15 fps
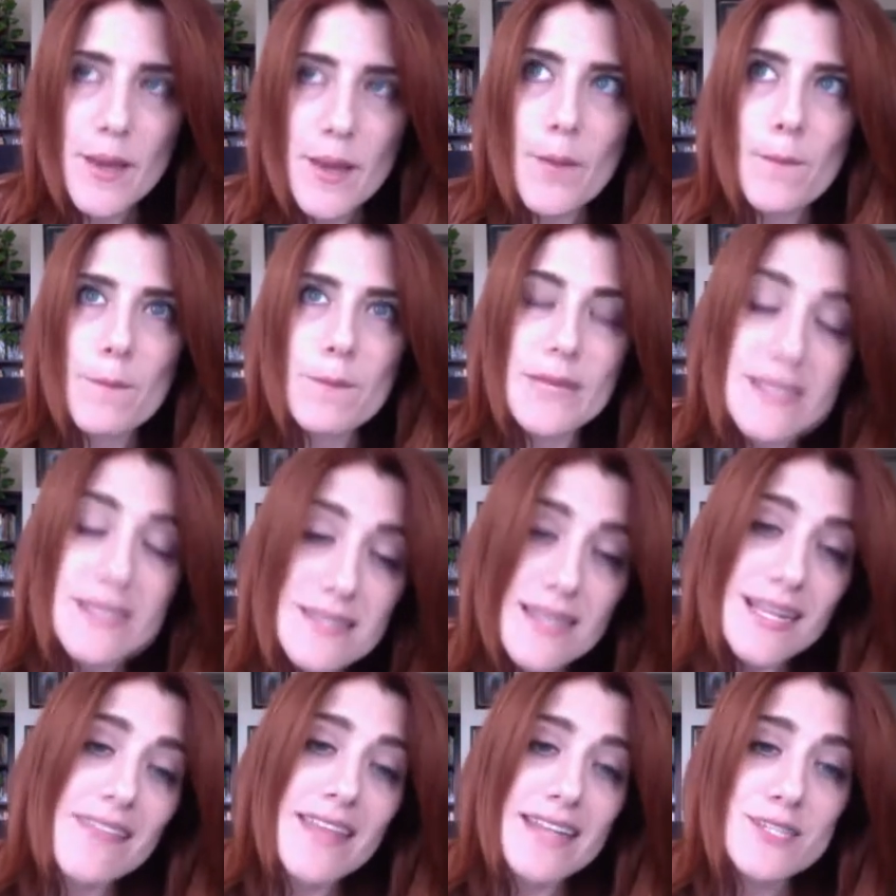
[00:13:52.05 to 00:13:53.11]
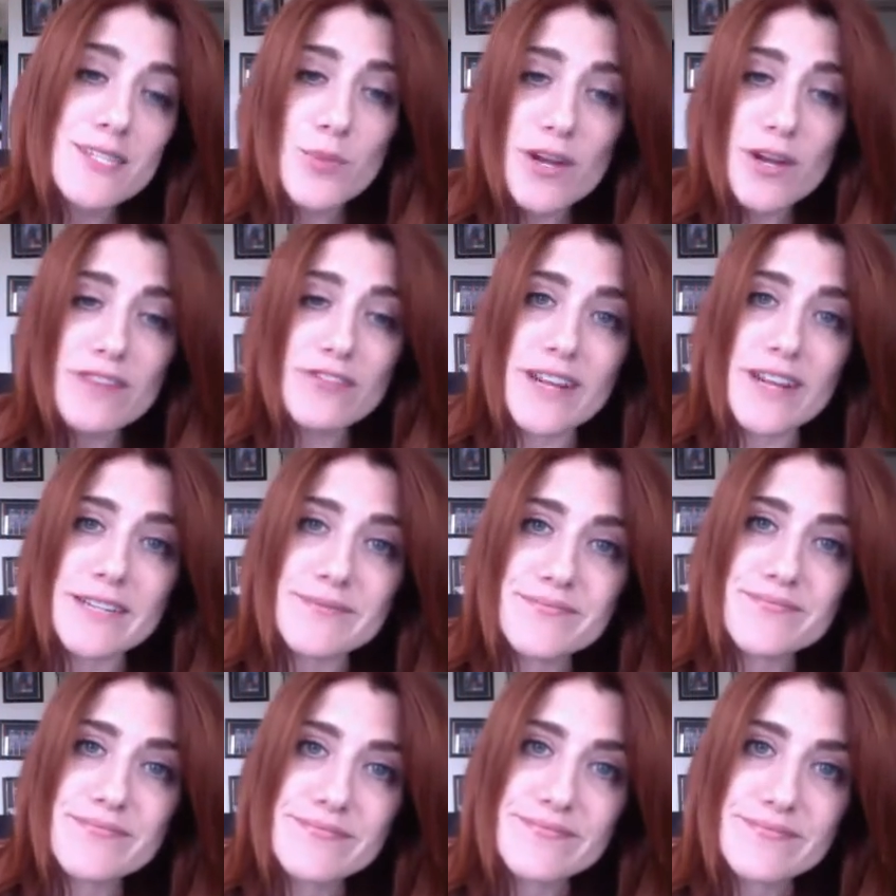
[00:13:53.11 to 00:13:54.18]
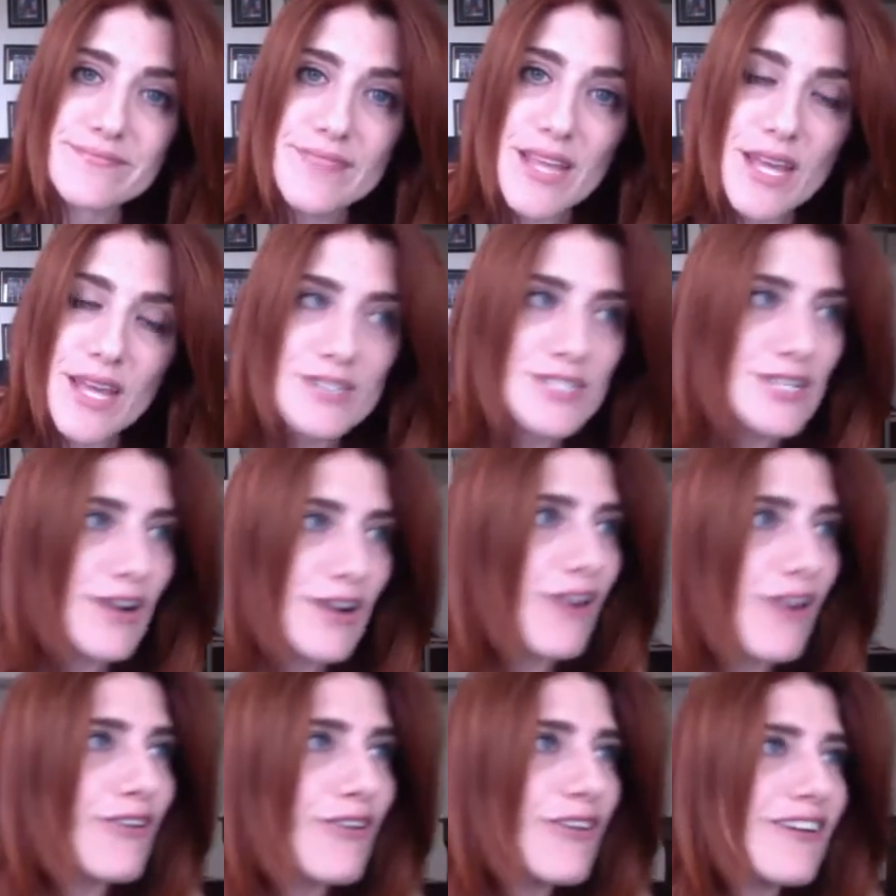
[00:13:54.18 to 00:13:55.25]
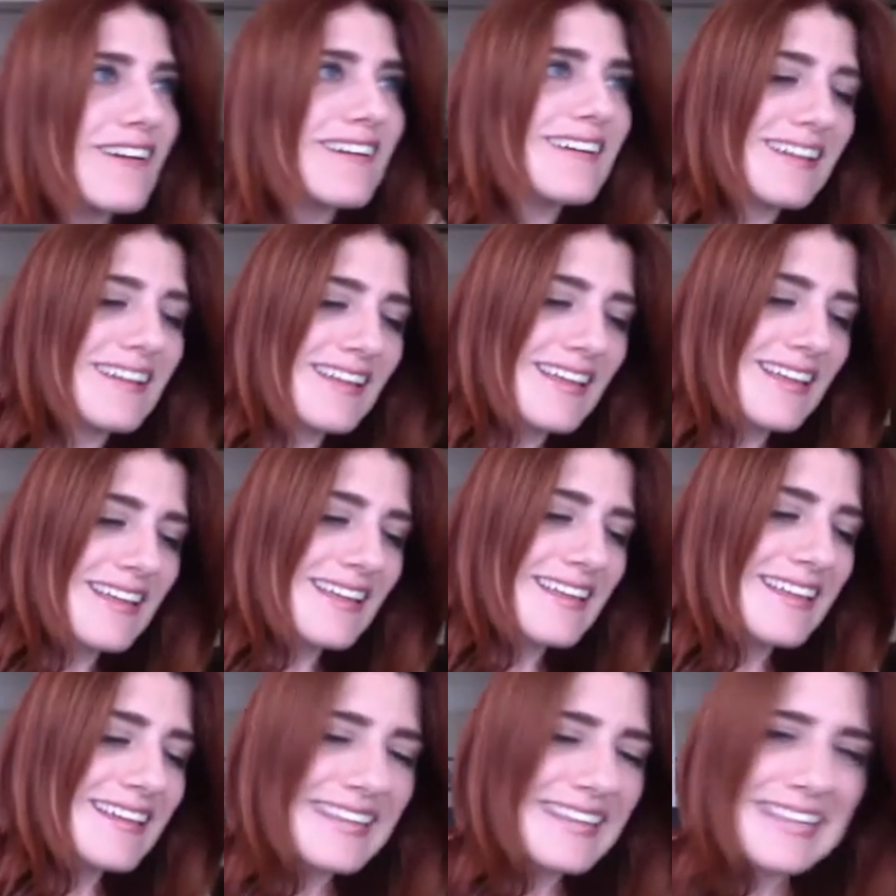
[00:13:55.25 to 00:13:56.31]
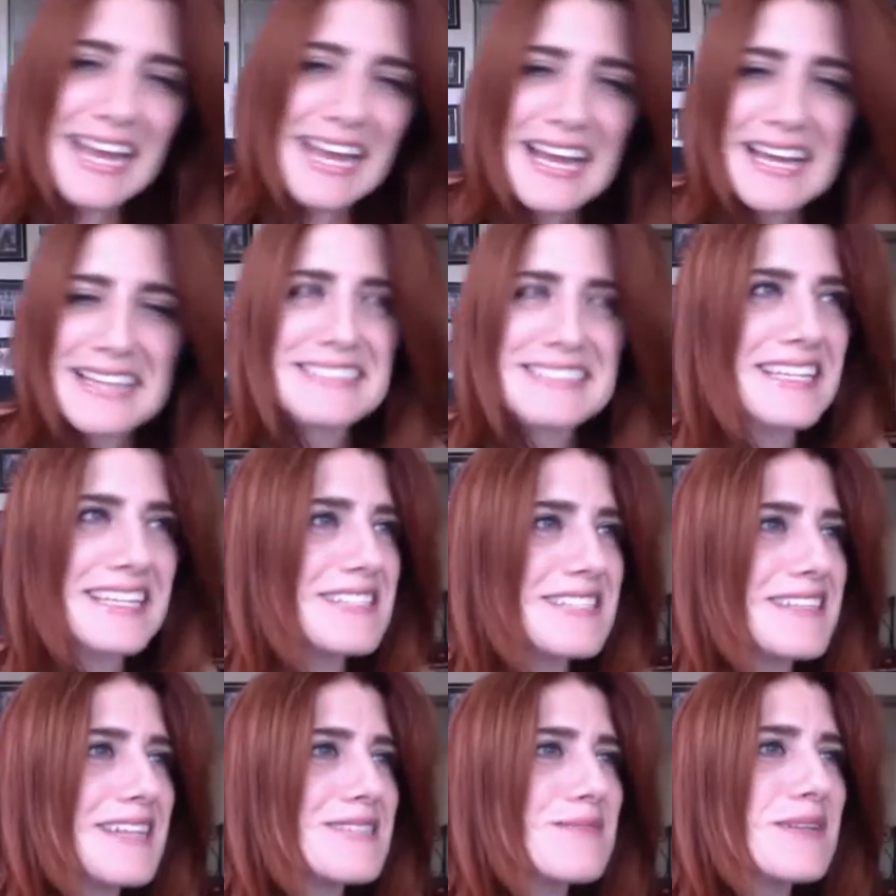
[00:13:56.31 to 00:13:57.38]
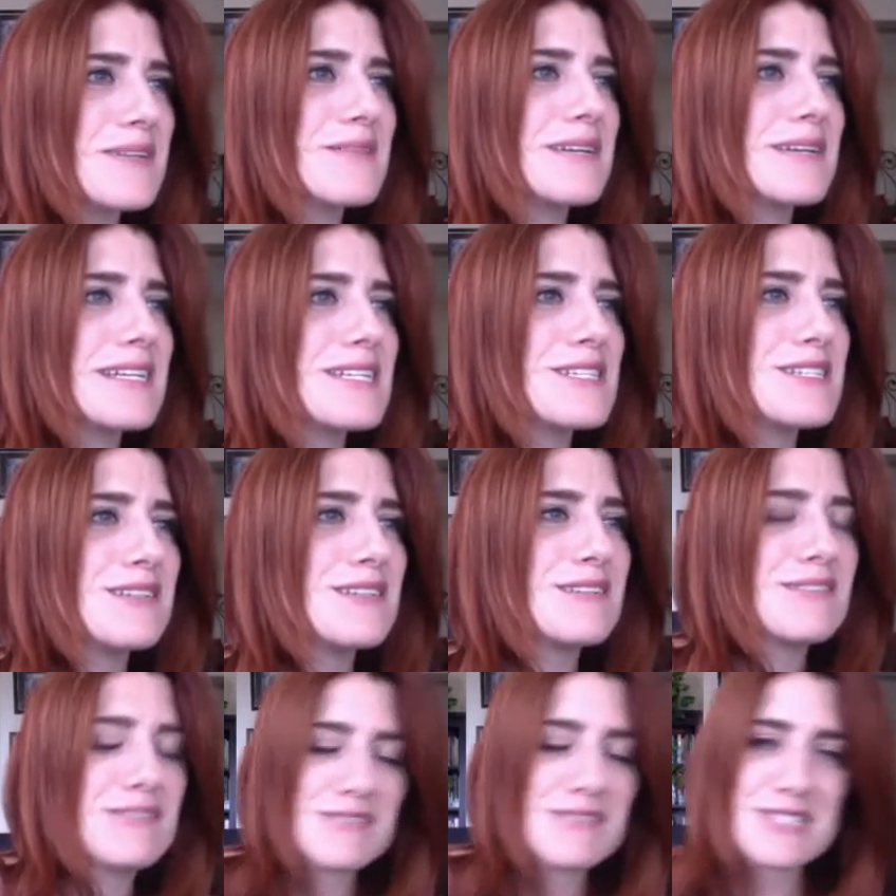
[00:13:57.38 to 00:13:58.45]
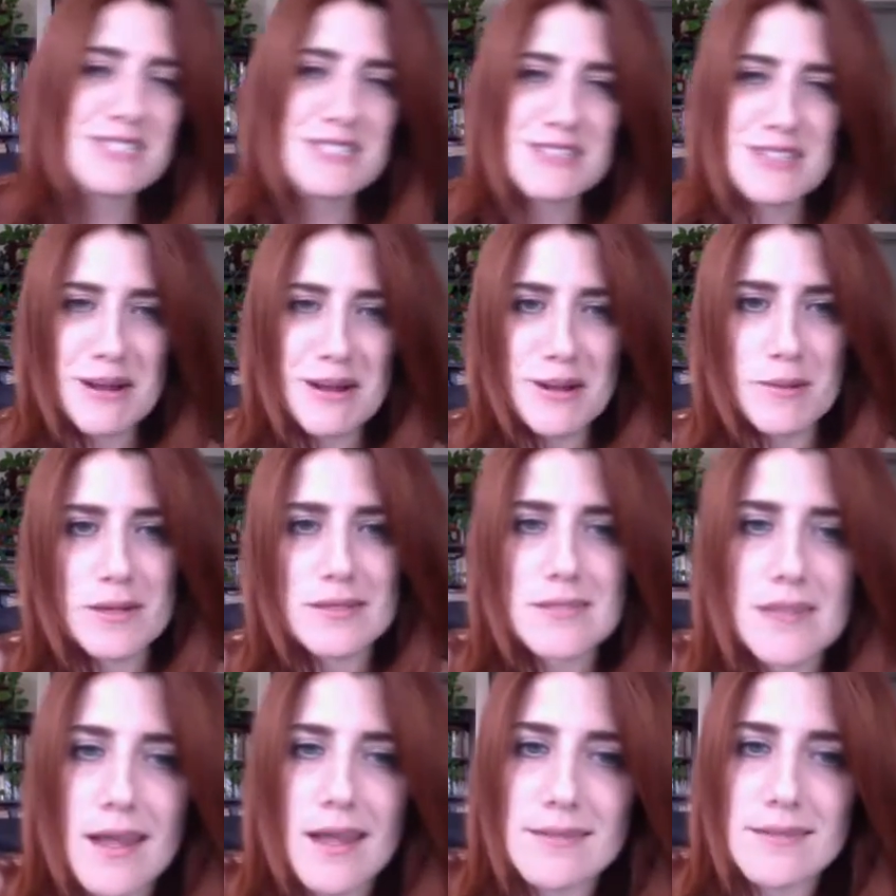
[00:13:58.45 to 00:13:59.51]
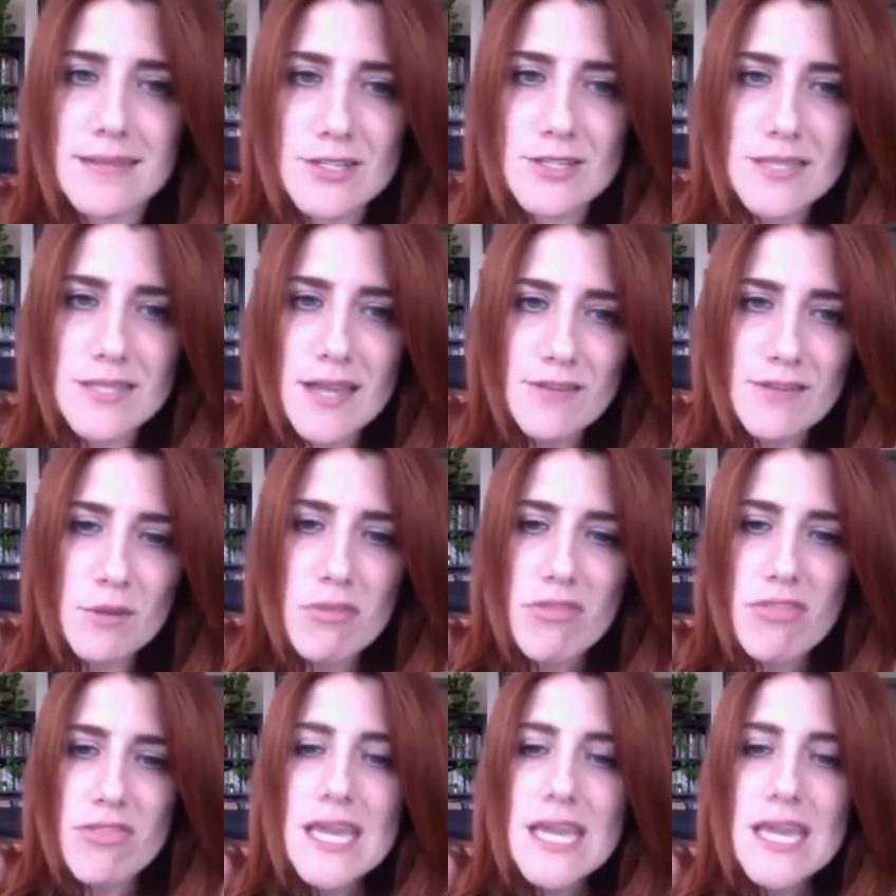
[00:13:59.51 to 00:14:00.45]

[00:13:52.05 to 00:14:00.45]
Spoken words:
Because again, that's bravery. So yeah, that's what I wanted to talk about today, and just have you think